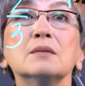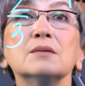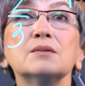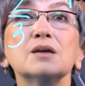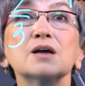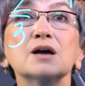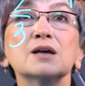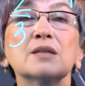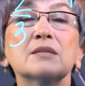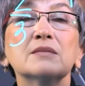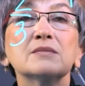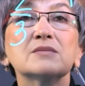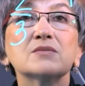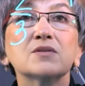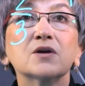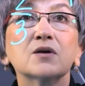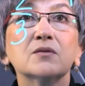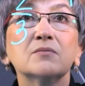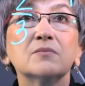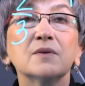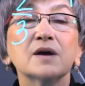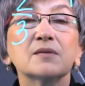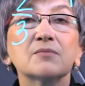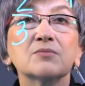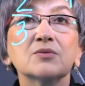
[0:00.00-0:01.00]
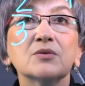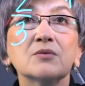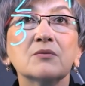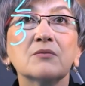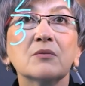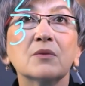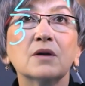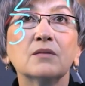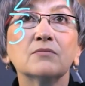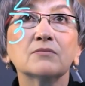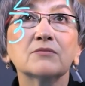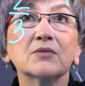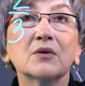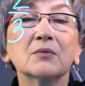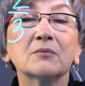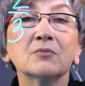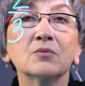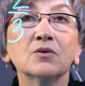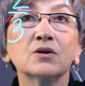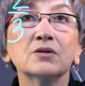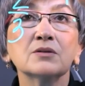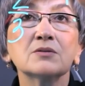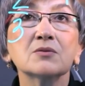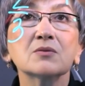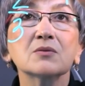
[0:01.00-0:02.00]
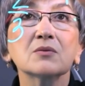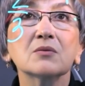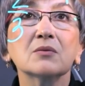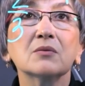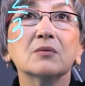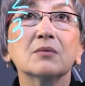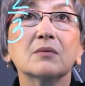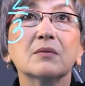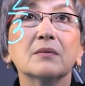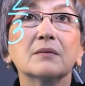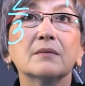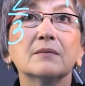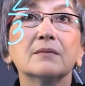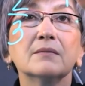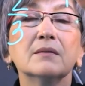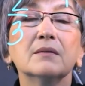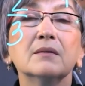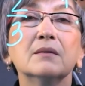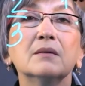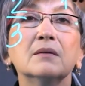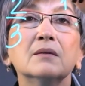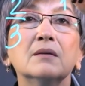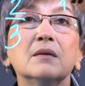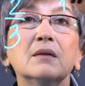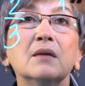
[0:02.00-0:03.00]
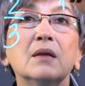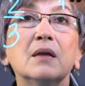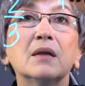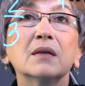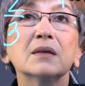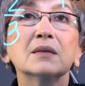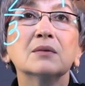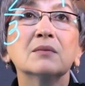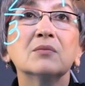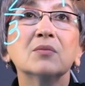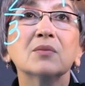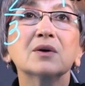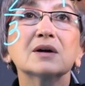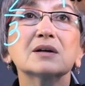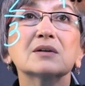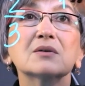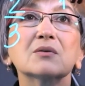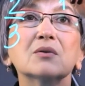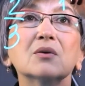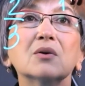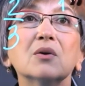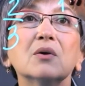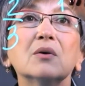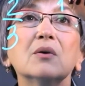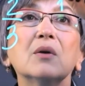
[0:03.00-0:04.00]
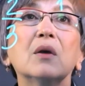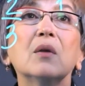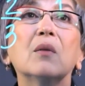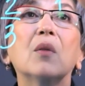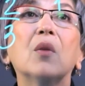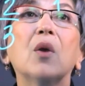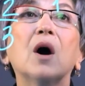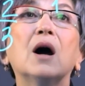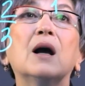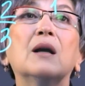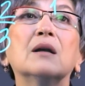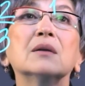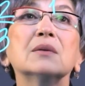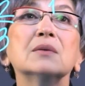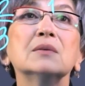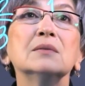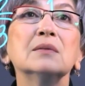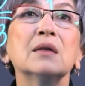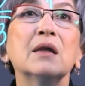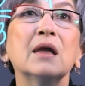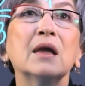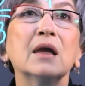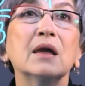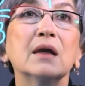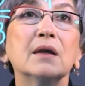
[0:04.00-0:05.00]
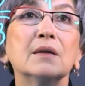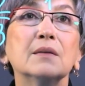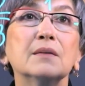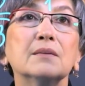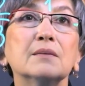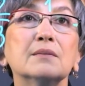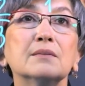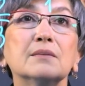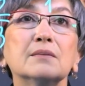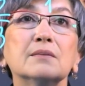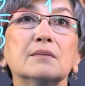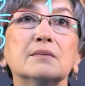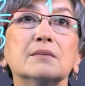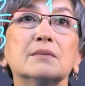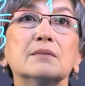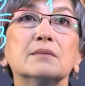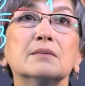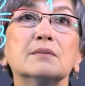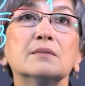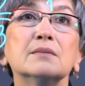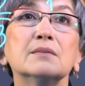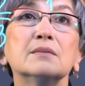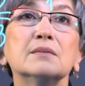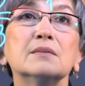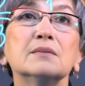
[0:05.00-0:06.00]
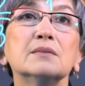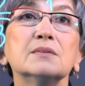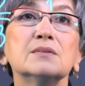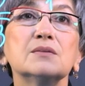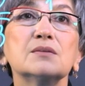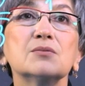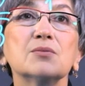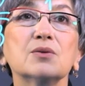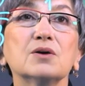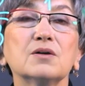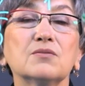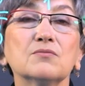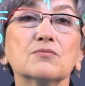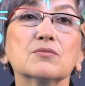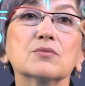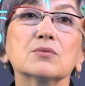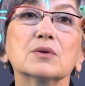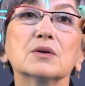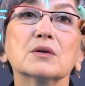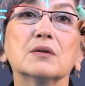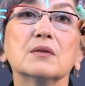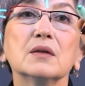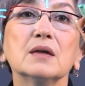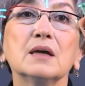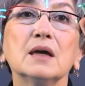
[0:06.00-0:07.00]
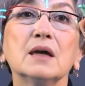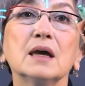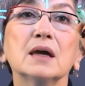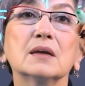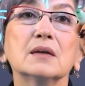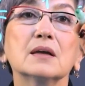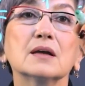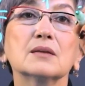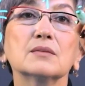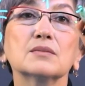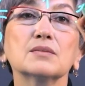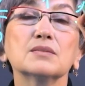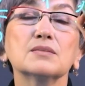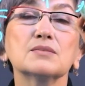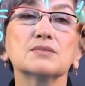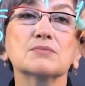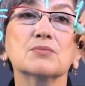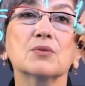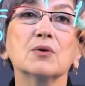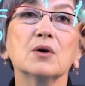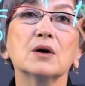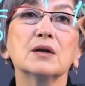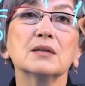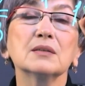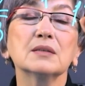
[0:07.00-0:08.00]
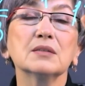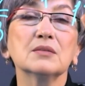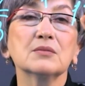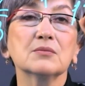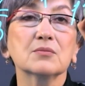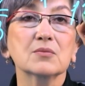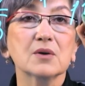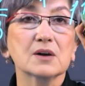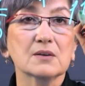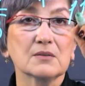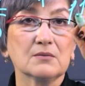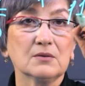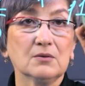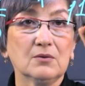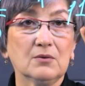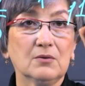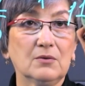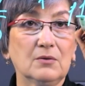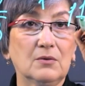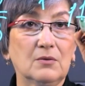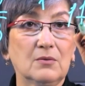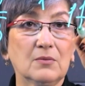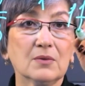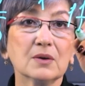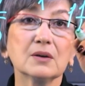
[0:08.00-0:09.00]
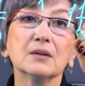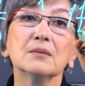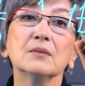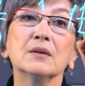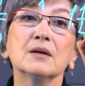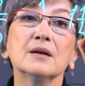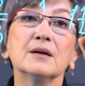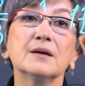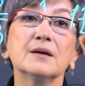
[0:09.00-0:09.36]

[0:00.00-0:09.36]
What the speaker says: I start my movement from 1 whole. 1/4. And this point is 1/4.